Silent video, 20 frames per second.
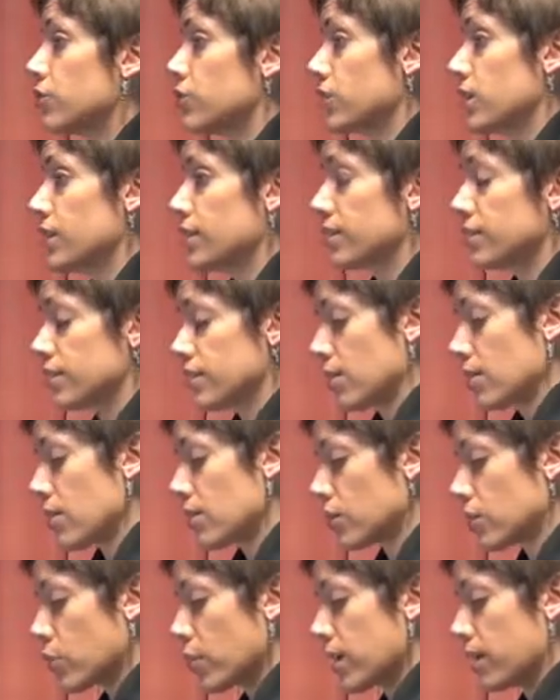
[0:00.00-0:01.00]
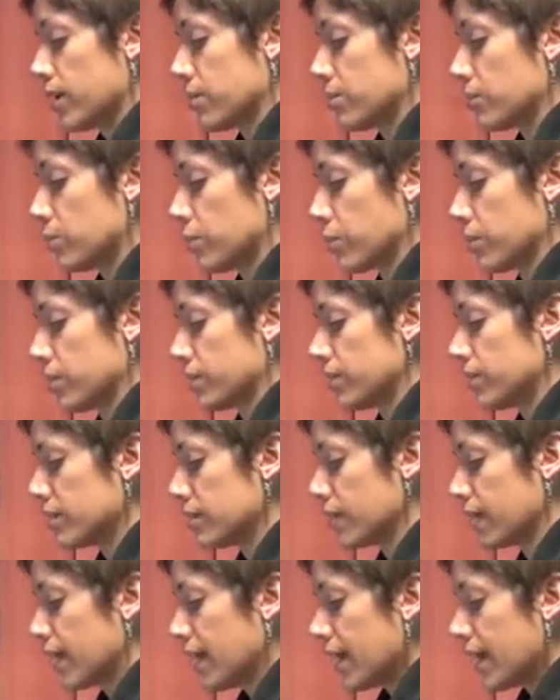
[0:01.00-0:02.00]
cheetahs are quite important.
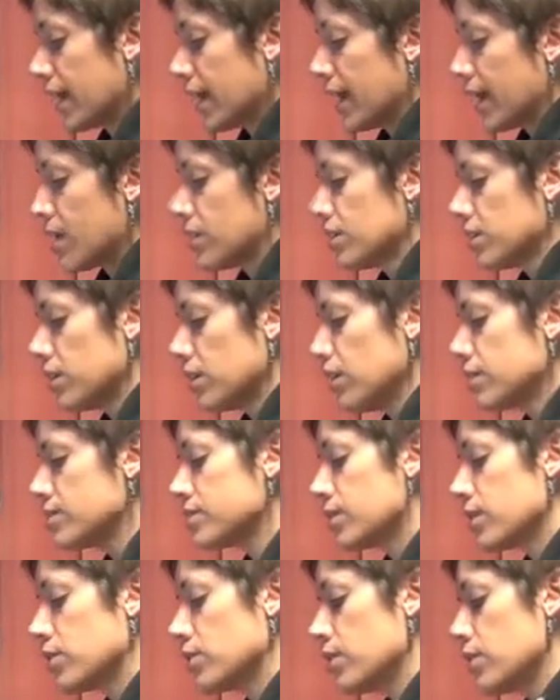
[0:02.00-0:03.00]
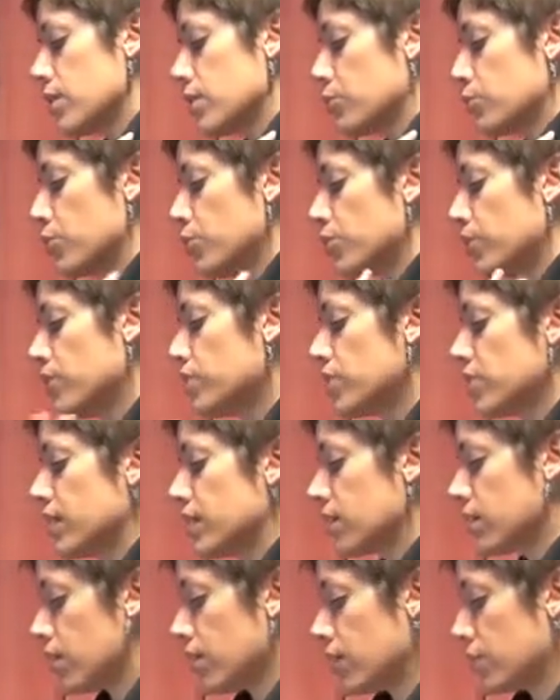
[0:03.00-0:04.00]
And then also
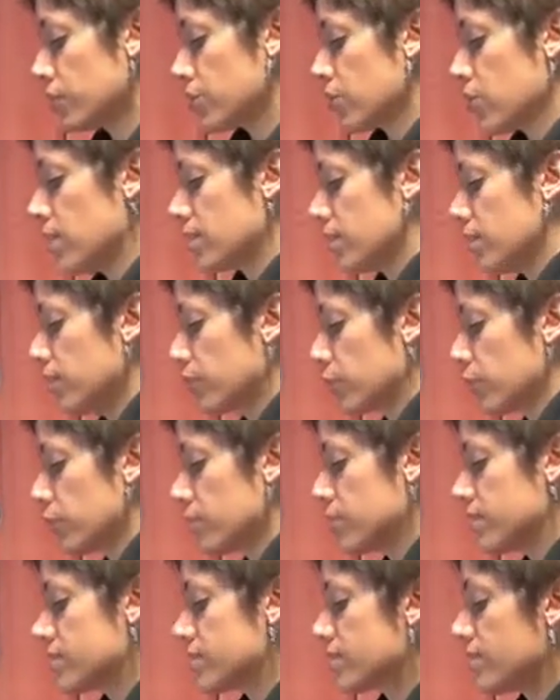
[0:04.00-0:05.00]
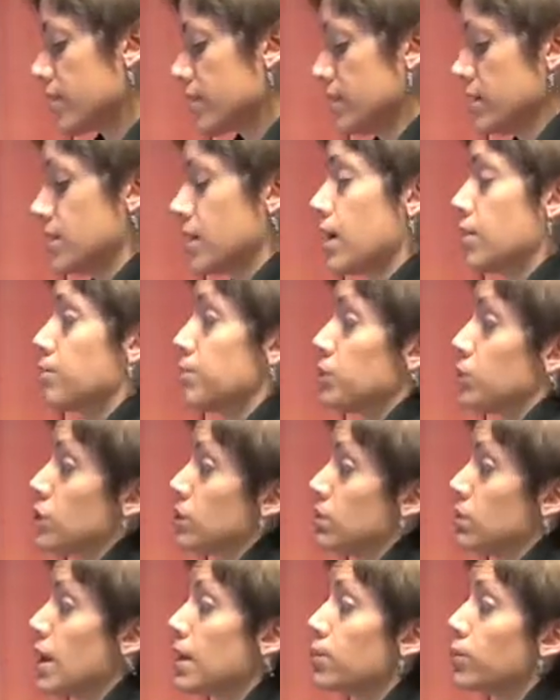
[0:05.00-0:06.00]
provisioning alternative sources of income to
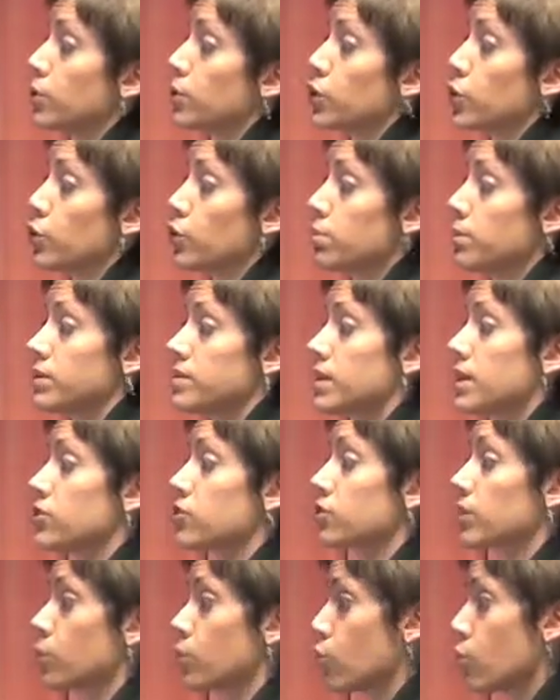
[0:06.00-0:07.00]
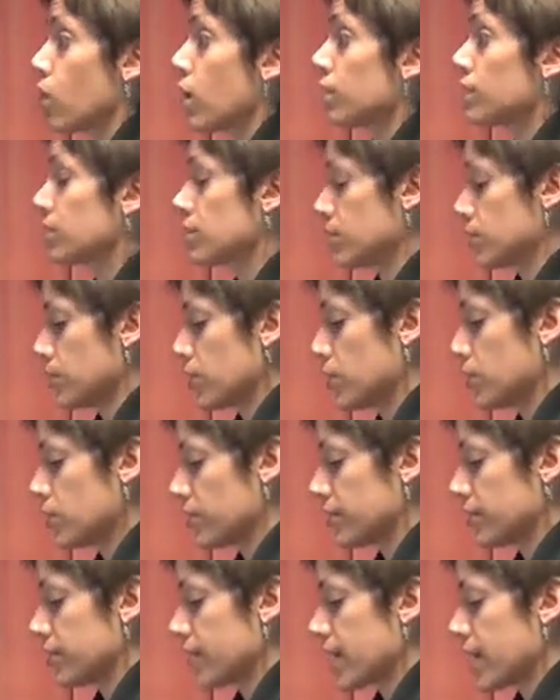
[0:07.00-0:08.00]
the people who would potentially want to
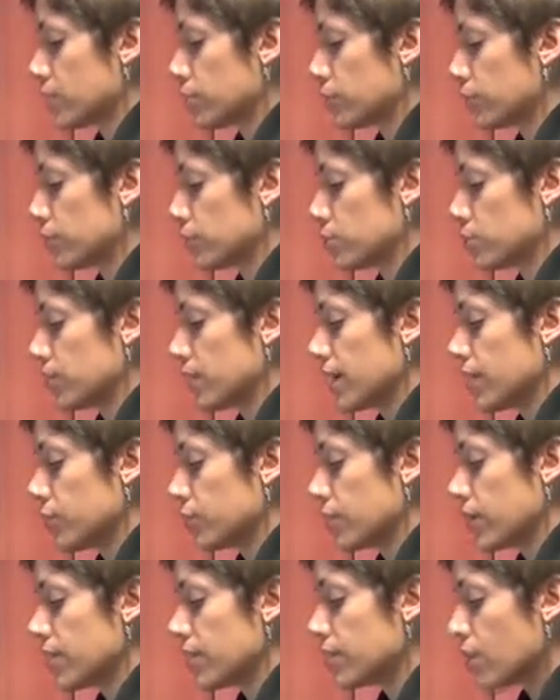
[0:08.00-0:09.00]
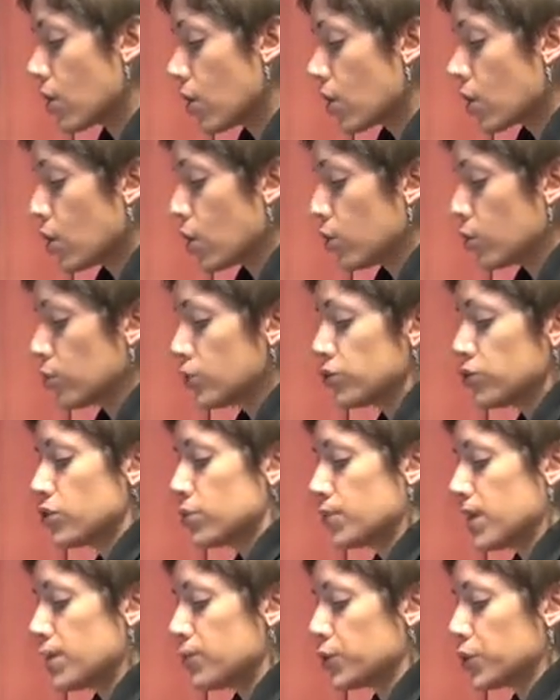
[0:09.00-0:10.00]
poach these animals to begin with, or to
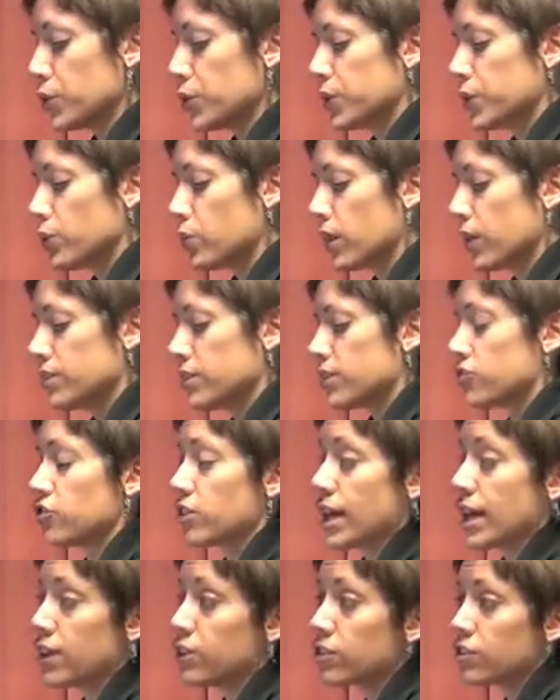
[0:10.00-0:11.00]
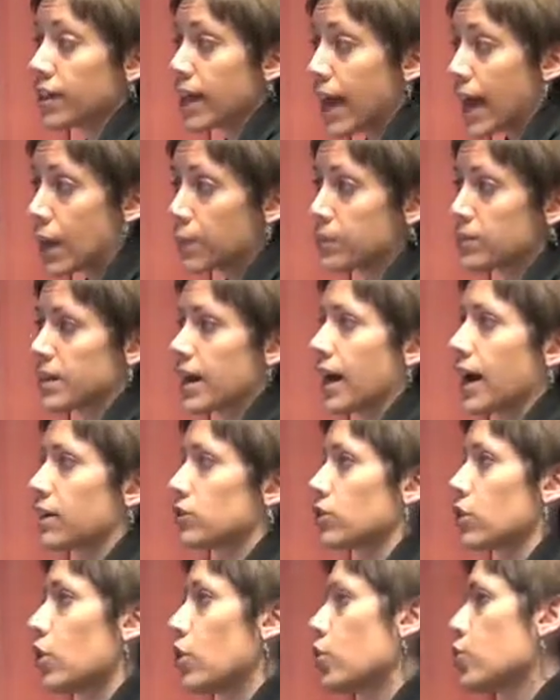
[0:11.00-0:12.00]
the people who would want to change the
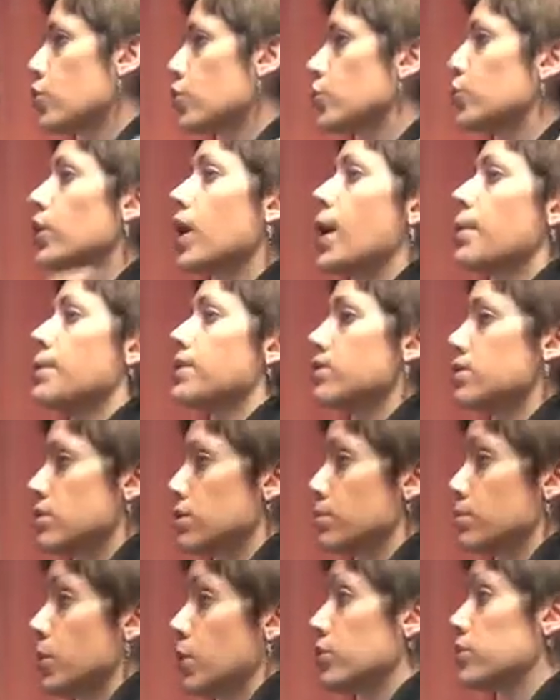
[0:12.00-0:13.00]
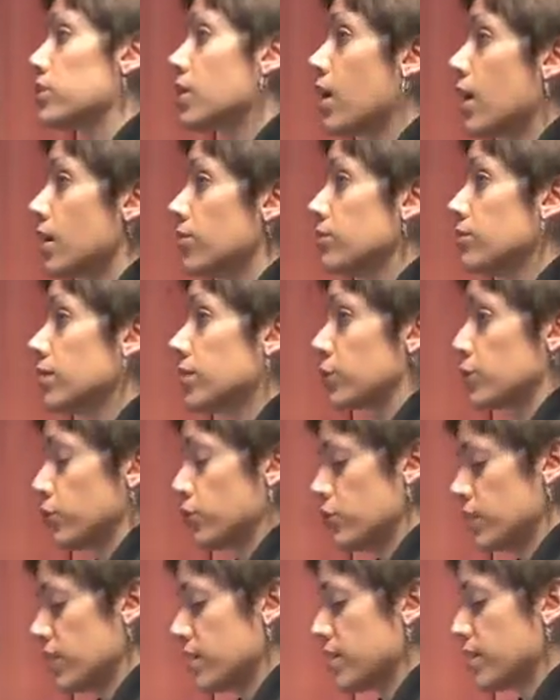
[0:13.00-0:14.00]
habitat, or who come into the most conflict
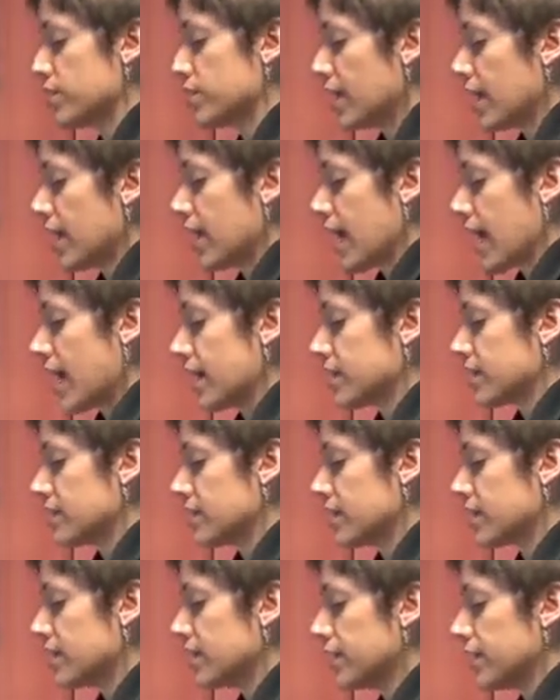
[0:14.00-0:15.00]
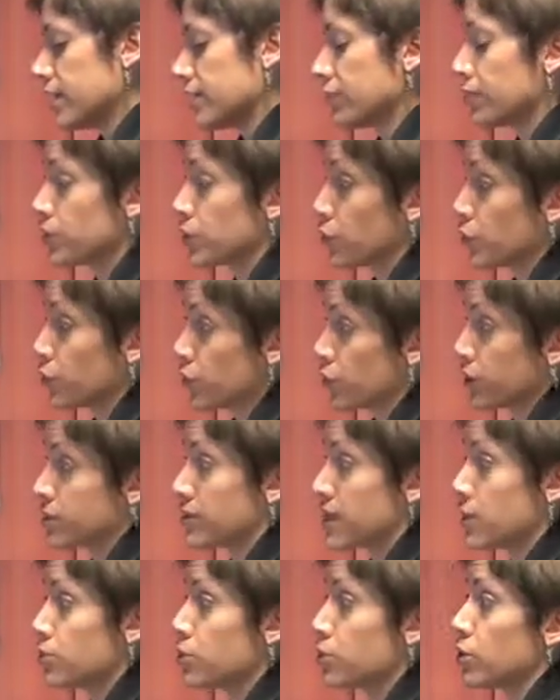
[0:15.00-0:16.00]
with cheetahs as they live. So, for
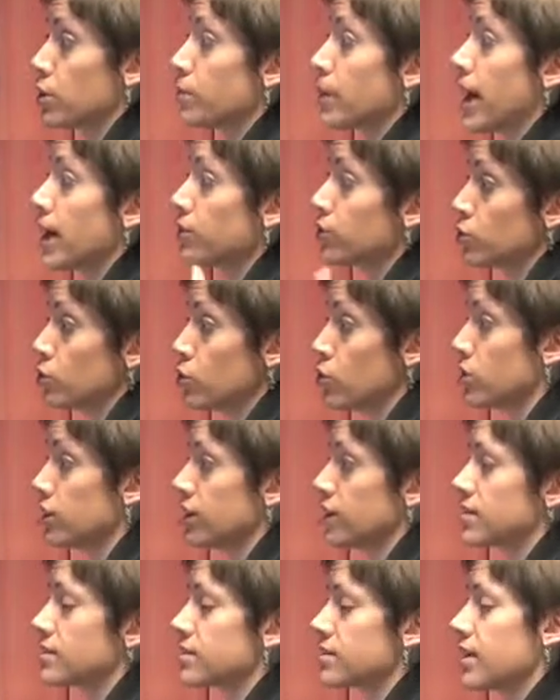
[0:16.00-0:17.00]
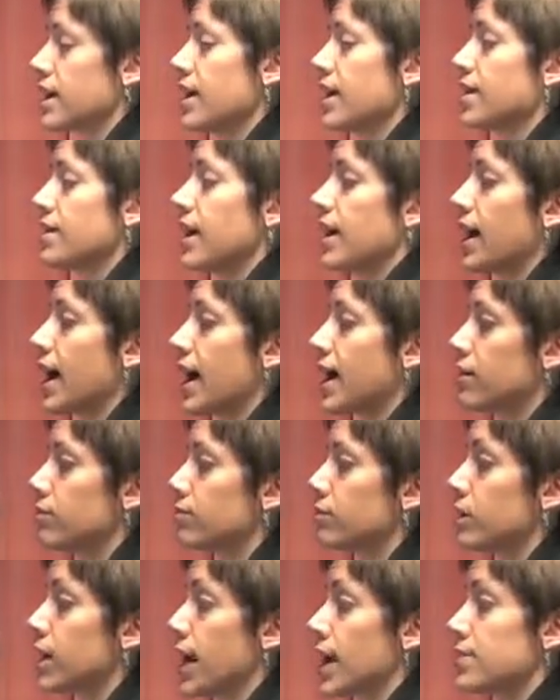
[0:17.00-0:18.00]
example, the pastoralists that
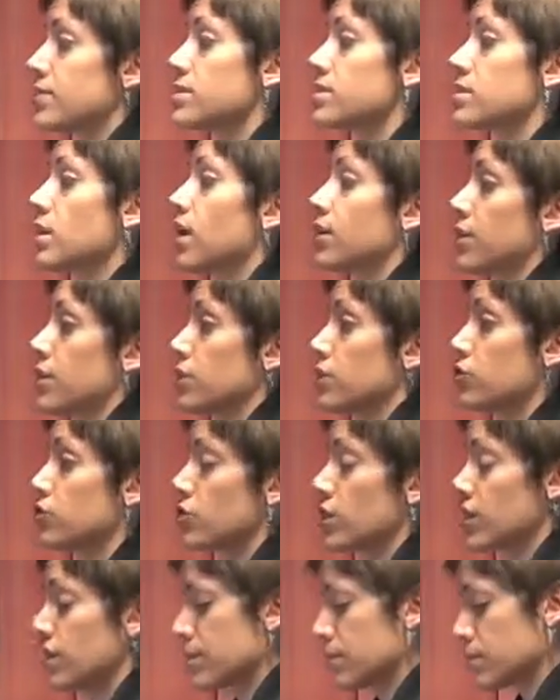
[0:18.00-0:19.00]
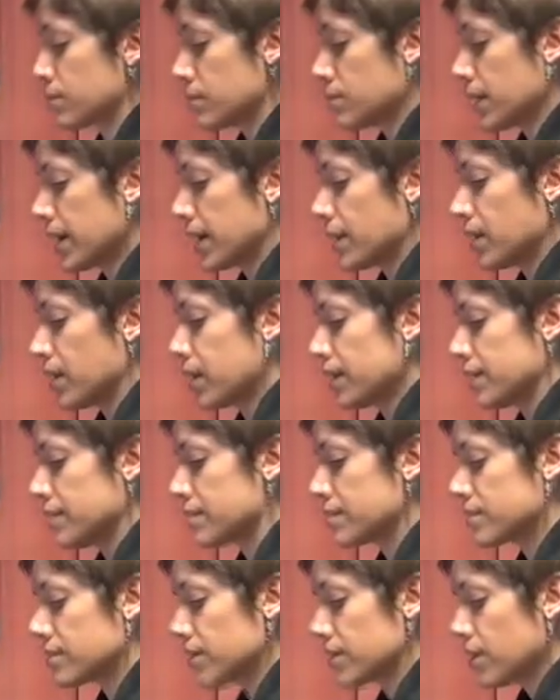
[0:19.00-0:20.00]
have livestock that the cheetahs might
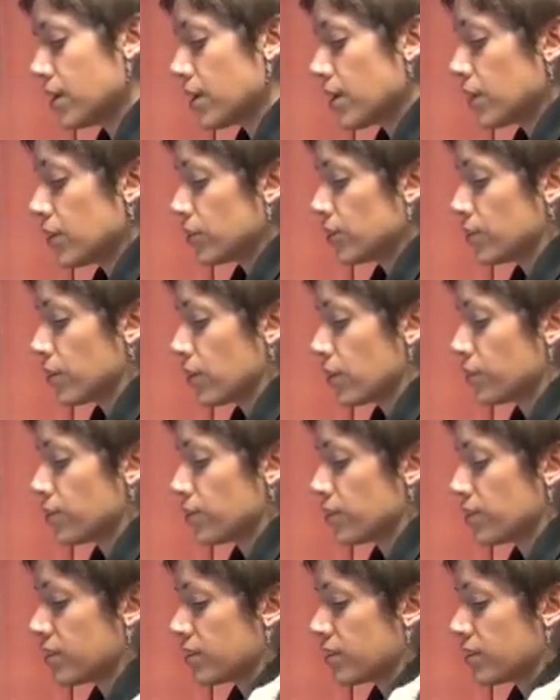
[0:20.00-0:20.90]
hunt. So